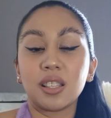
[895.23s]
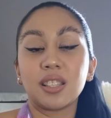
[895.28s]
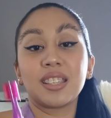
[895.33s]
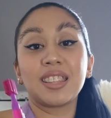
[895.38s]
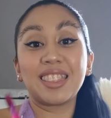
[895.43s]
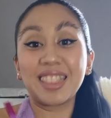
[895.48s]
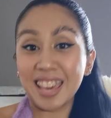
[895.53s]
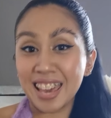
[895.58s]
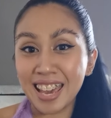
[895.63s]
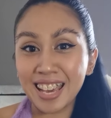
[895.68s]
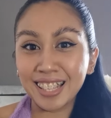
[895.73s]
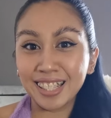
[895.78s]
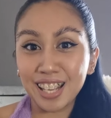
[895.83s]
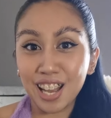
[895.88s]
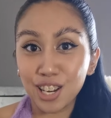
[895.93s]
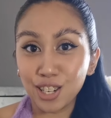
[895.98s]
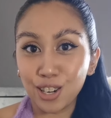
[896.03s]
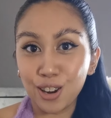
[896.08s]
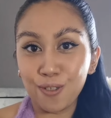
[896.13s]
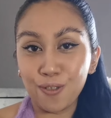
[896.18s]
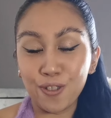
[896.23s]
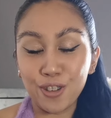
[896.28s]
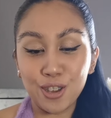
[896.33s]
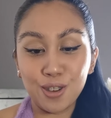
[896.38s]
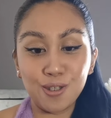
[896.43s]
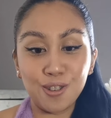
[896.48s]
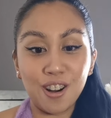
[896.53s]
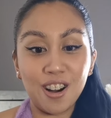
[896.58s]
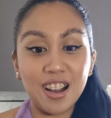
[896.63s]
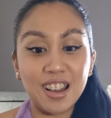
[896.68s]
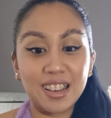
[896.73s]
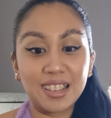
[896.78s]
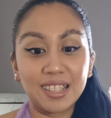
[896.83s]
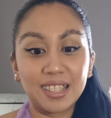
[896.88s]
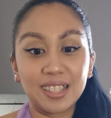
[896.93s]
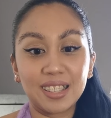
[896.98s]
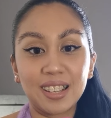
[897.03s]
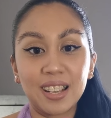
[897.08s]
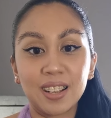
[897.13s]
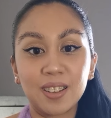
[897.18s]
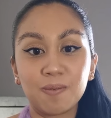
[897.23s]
There's things I do for you guys.